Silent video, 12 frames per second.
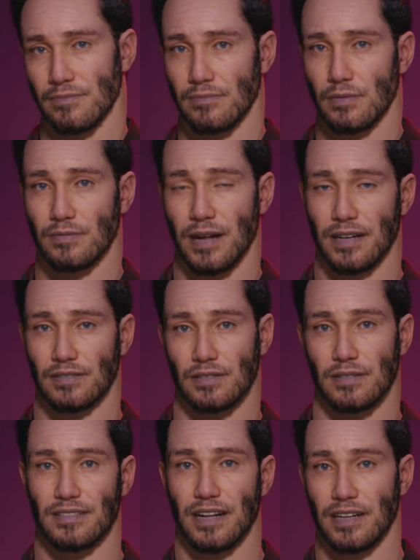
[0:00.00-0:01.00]

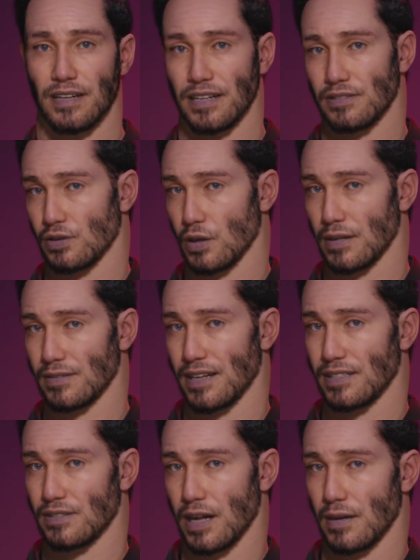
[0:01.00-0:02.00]
Imagine a teenager on
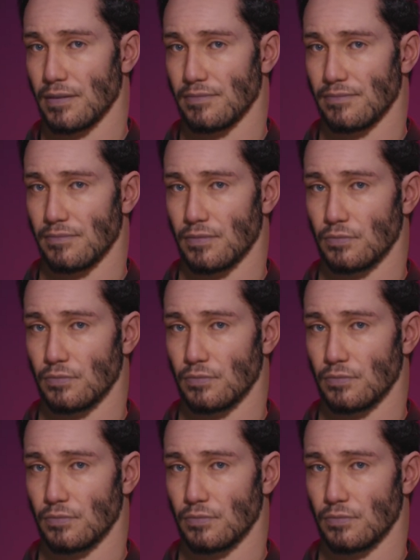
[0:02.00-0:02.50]
TikTok who